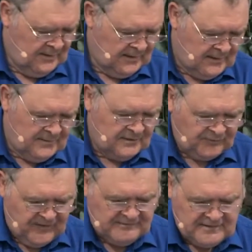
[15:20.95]
in this
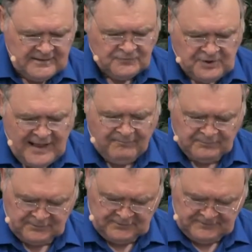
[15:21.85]
15th
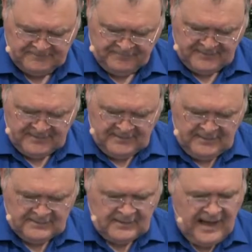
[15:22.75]
chapter
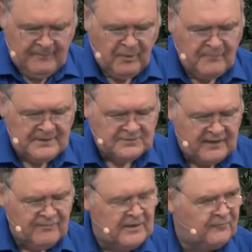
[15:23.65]
that Abram is
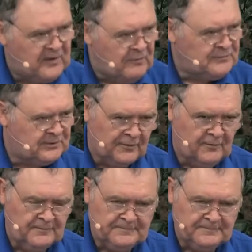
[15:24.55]
given the future.